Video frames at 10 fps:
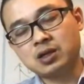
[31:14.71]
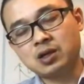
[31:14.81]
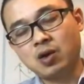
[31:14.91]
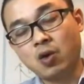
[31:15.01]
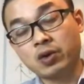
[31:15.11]

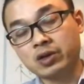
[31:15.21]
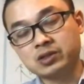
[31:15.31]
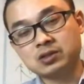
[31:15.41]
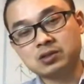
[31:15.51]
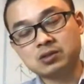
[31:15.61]

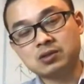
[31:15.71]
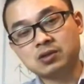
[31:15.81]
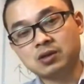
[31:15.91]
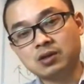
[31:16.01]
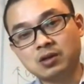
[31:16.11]
organs,
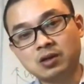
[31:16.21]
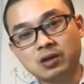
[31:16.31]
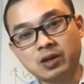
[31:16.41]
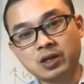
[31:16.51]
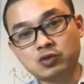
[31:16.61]

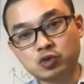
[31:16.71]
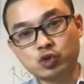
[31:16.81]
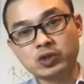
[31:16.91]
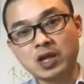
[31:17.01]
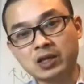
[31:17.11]
okay, to
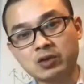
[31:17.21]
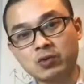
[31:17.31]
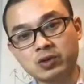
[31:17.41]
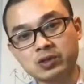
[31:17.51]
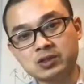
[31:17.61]
treat other
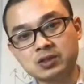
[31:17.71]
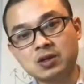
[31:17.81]
organs.